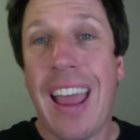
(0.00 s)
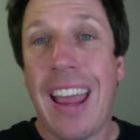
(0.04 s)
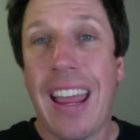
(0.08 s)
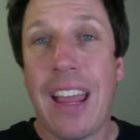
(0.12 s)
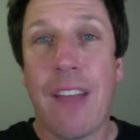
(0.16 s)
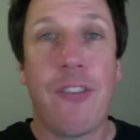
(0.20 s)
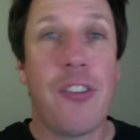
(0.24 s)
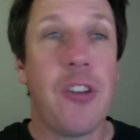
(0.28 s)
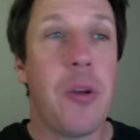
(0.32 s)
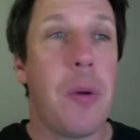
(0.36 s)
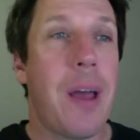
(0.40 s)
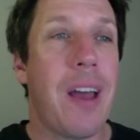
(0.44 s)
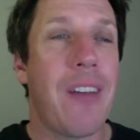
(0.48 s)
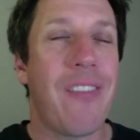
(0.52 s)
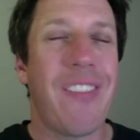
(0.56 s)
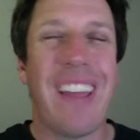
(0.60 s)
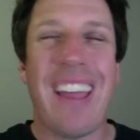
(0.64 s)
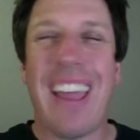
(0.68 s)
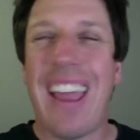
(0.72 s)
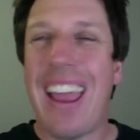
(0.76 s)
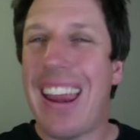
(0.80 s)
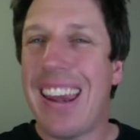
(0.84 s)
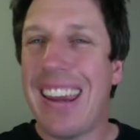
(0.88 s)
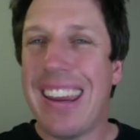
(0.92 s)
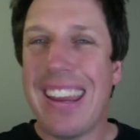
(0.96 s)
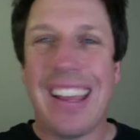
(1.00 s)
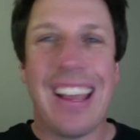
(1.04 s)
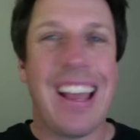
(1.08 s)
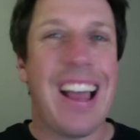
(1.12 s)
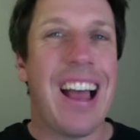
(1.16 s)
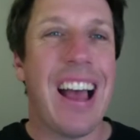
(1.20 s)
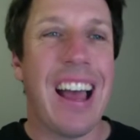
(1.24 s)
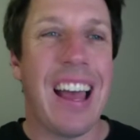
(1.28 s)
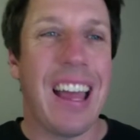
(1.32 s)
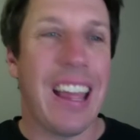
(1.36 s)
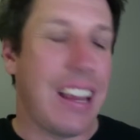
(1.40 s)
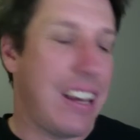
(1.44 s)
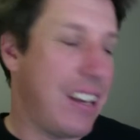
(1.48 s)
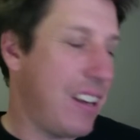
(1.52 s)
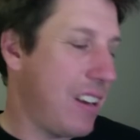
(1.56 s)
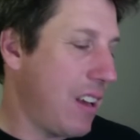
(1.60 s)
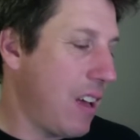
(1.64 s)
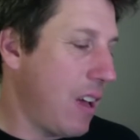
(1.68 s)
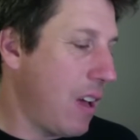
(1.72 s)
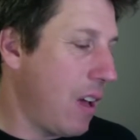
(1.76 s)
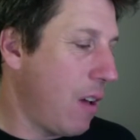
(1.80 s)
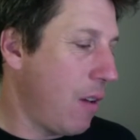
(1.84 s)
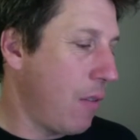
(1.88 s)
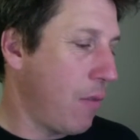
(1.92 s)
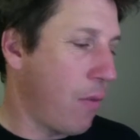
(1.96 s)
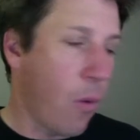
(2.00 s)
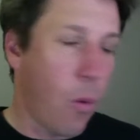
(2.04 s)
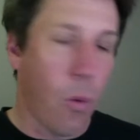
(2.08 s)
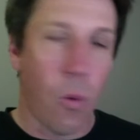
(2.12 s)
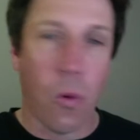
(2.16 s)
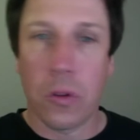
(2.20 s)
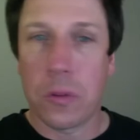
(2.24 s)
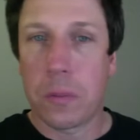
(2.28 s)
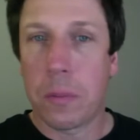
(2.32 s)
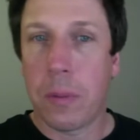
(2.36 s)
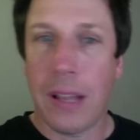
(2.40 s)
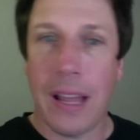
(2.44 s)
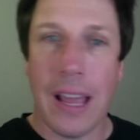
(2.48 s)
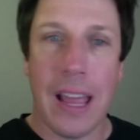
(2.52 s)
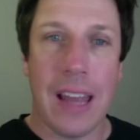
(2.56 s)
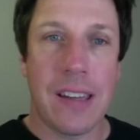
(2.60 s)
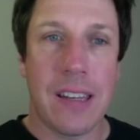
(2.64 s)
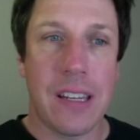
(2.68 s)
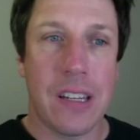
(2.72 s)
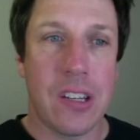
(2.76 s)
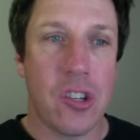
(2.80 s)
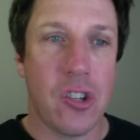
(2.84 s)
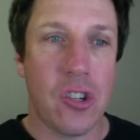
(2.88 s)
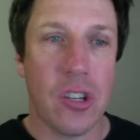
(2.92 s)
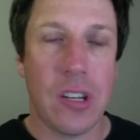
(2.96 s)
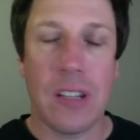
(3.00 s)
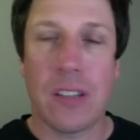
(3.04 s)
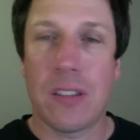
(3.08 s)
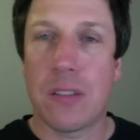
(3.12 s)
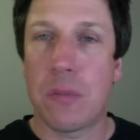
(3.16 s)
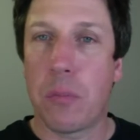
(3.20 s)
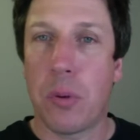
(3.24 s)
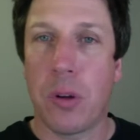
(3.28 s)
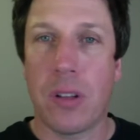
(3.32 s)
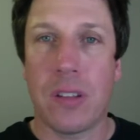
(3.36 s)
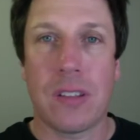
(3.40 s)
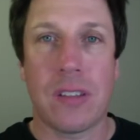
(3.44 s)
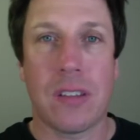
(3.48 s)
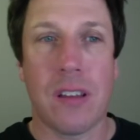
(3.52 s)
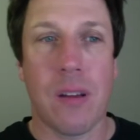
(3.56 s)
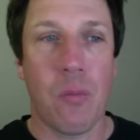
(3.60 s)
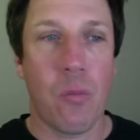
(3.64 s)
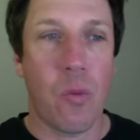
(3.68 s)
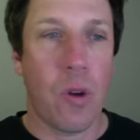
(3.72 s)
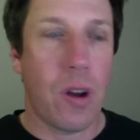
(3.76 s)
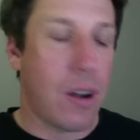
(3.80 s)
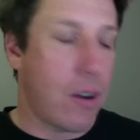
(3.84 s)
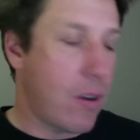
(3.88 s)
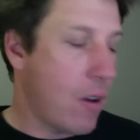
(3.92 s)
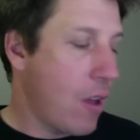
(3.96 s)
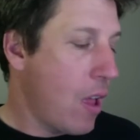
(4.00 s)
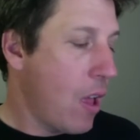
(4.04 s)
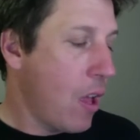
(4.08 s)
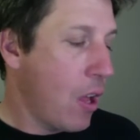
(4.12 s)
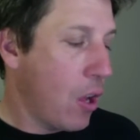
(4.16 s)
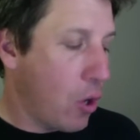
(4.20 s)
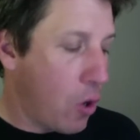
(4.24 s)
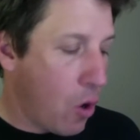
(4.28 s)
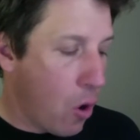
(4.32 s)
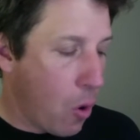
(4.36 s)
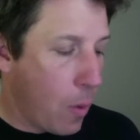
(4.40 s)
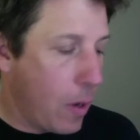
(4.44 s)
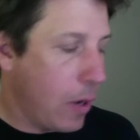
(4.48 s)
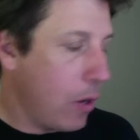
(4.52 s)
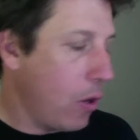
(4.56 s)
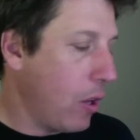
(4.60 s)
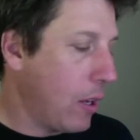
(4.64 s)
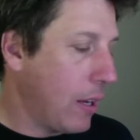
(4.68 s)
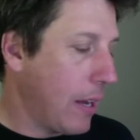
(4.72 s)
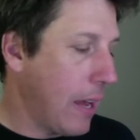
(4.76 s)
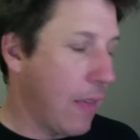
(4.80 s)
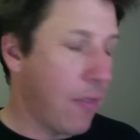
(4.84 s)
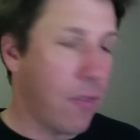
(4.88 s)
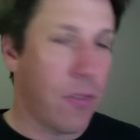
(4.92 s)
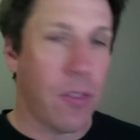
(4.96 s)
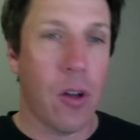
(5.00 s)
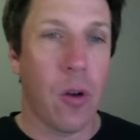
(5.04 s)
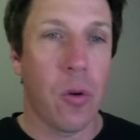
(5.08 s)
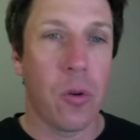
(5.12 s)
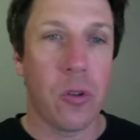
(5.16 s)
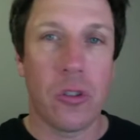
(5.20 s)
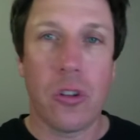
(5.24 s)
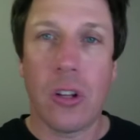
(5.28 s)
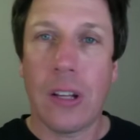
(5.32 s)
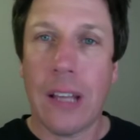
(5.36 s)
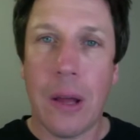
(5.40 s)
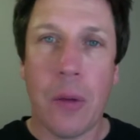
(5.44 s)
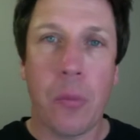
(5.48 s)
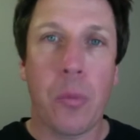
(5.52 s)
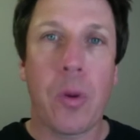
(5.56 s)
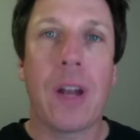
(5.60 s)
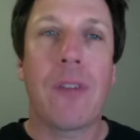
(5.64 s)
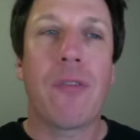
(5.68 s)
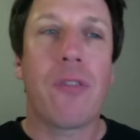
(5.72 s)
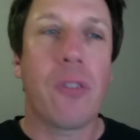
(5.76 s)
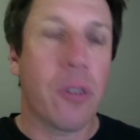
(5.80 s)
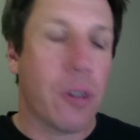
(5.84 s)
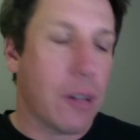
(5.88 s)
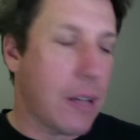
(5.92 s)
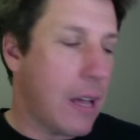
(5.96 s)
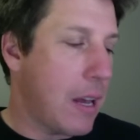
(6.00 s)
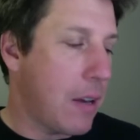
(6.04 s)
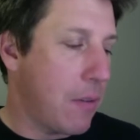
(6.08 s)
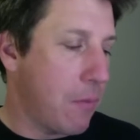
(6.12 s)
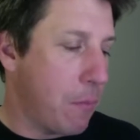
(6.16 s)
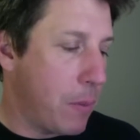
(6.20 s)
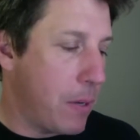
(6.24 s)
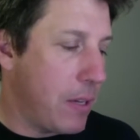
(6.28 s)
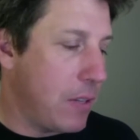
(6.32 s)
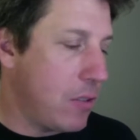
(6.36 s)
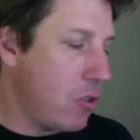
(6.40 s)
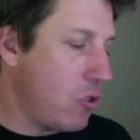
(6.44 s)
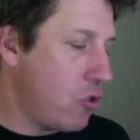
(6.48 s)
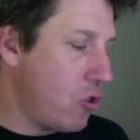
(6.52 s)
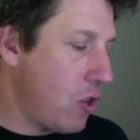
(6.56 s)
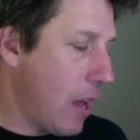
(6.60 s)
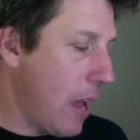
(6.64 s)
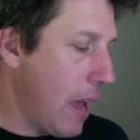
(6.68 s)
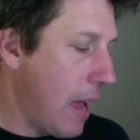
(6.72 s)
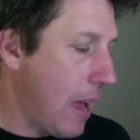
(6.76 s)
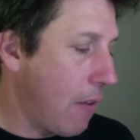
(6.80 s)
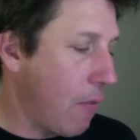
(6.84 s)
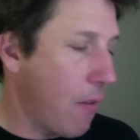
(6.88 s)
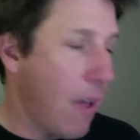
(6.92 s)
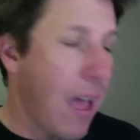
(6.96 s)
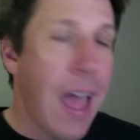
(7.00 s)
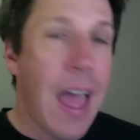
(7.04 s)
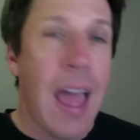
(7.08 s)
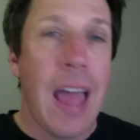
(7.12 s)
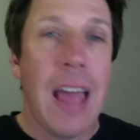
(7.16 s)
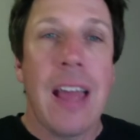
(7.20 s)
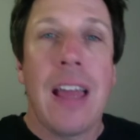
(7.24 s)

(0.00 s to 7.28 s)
If you have any kind of old planting sheets put somewhere, go and look at those. Look at whatever kind of pieces you have.